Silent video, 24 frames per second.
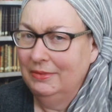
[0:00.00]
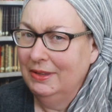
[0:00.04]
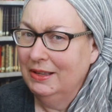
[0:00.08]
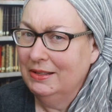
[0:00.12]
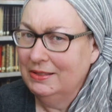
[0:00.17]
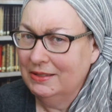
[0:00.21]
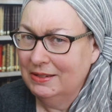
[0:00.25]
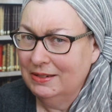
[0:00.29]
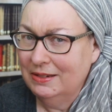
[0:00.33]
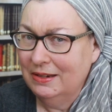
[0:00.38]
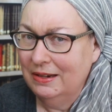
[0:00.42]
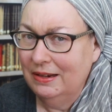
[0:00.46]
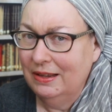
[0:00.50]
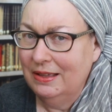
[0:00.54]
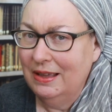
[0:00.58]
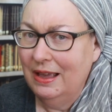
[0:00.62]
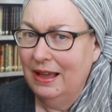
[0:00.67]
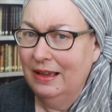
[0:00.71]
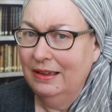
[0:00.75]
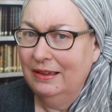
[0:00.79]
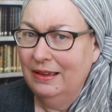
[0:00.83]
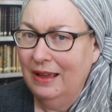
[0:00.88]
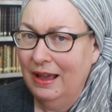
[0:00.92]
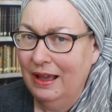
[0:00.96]
Incidentally,
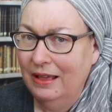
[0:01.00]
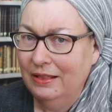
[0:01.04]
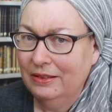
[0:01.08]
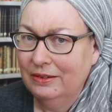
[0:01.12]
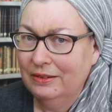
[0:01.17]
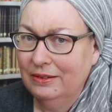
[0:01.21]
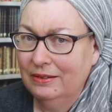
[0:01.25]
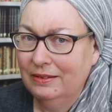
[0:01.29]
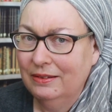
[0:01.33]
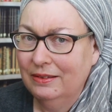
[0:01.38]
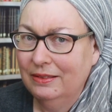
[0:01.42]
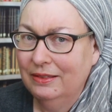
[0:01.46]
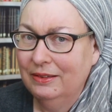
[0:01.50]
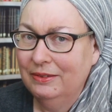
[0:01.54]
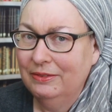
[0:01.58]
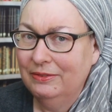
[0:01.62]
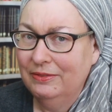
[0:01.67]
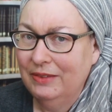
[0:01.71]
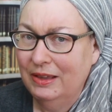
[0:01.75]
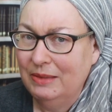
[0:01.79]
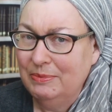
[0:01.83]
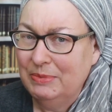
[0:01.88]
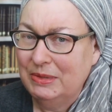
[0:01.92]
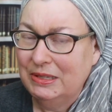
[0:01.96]
I gather the
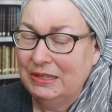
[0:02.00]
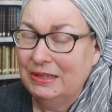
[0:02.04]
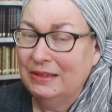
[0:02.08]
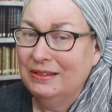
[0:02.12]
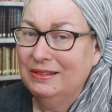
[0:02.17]
famous